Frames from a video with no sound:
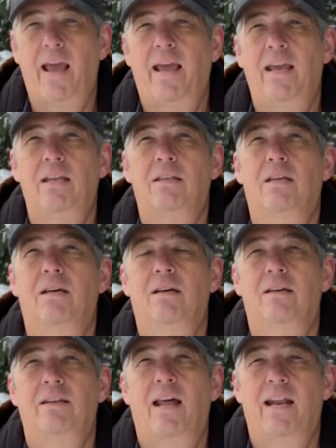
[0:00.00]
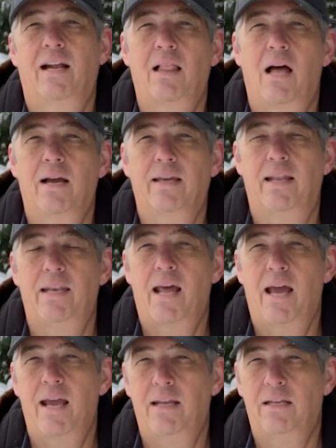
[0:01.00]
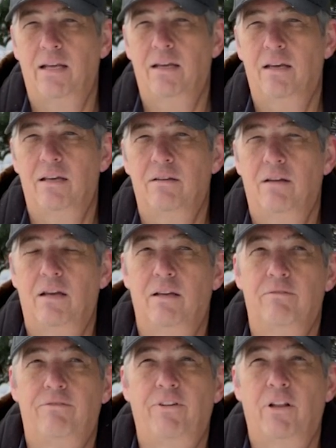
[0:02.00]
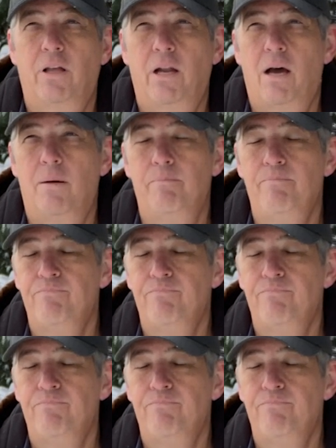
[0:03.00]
8-9 o'clock at night and fill it up,